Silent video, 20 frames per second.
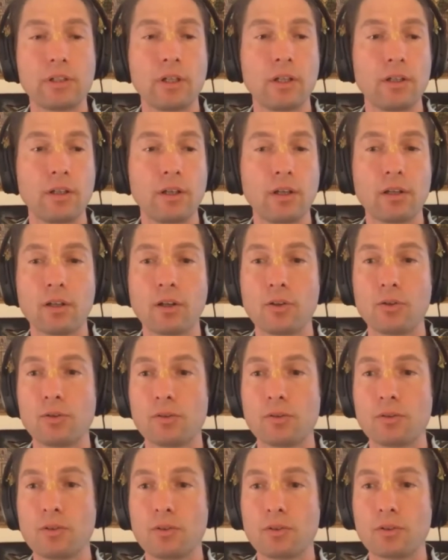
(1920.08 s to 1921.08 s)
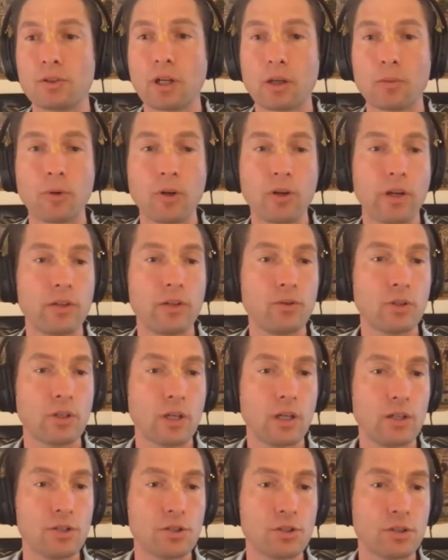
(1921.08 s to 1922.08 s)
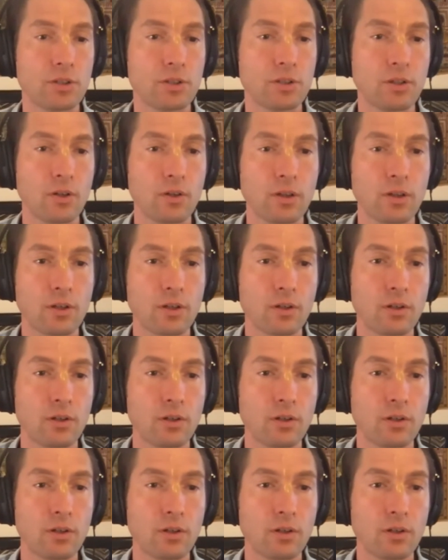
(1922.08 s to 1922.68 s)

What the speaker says: Diego? You're talking about education and all that.